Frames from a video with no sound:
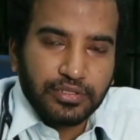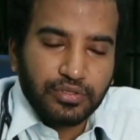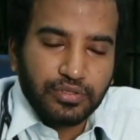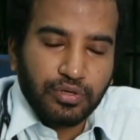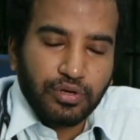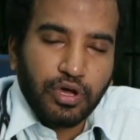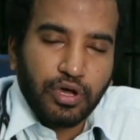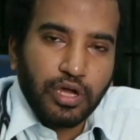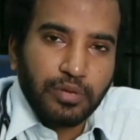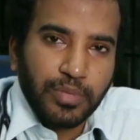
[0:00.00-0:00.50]

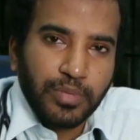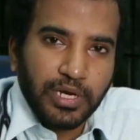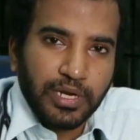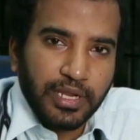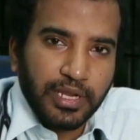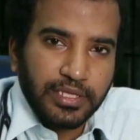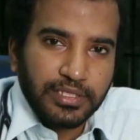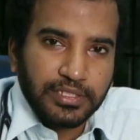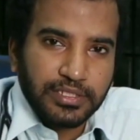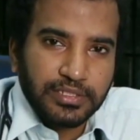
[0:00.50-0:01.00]
So normal
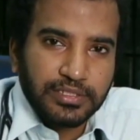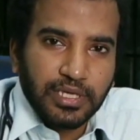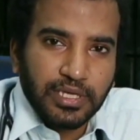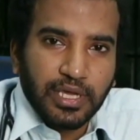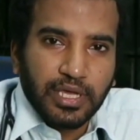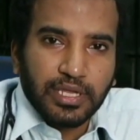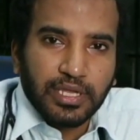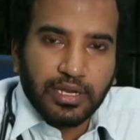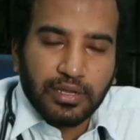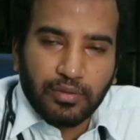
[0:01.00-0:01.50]
range is
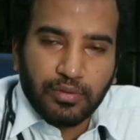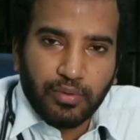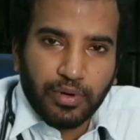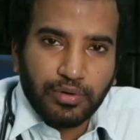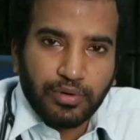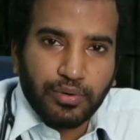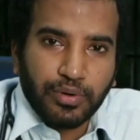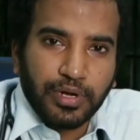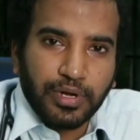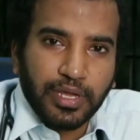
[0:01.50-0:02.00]

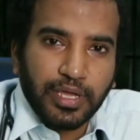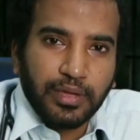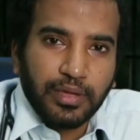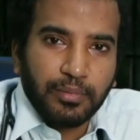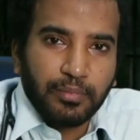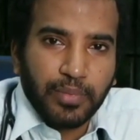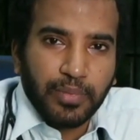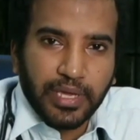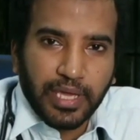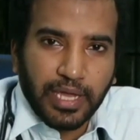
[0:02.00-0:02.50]

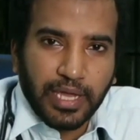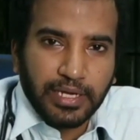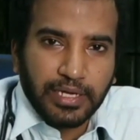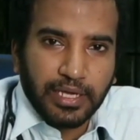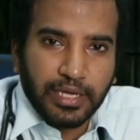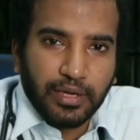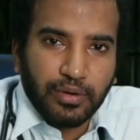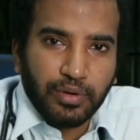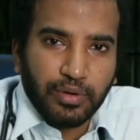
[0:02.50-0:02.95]
120 by 80.